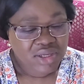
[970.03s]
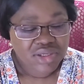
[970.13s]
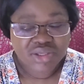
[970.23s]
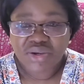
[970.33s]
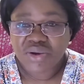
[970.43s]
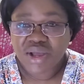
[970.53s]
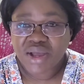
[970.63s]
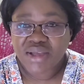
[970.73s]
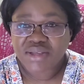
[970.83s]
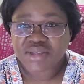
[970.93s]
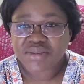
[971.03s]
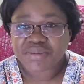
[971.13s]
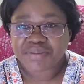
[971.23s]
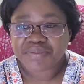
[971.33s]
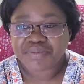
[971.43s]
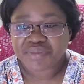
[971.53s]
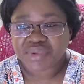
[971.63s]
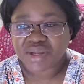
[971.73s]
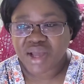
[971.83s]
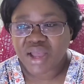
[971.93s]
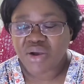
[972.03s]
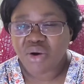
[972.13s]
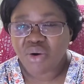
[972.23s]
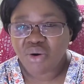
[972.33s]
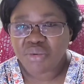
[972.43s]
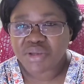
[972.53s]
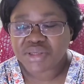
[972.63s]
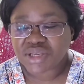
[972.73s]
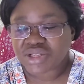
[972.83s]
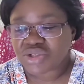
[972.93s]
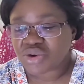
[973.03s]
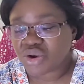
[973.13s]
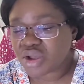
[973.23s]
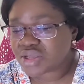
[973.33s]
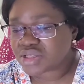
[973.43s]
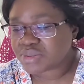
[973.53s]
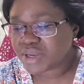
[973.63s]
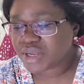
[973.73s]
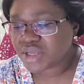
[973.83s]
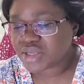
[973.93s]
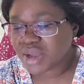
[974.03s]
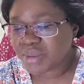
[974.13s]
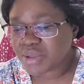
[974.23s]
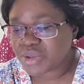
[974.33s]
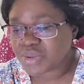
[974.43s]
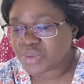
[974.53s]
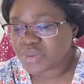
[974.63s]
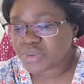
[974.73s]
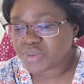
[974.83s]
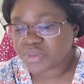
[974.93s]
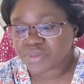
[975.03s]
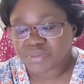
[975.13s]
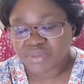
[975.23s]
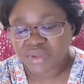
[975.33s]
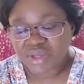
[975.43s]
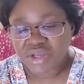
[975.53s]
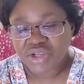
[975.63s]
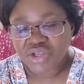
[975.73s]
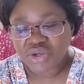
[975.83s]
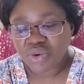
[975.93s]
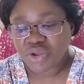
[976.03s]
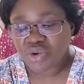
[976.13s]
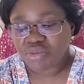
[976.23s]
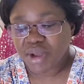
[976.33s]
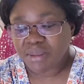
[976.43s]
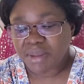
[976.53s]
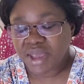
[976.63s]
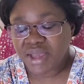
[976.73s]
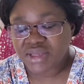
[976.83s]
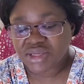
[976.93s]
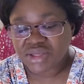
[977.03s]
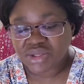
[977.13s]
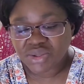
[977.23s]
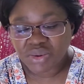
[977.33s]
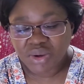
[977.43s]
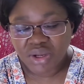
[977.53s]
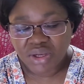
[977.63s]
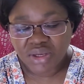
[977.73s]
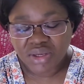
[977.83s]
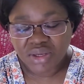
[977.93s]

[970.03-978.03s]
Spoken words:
So guys, I always enjoy spending time with you, showing you my makes and so on,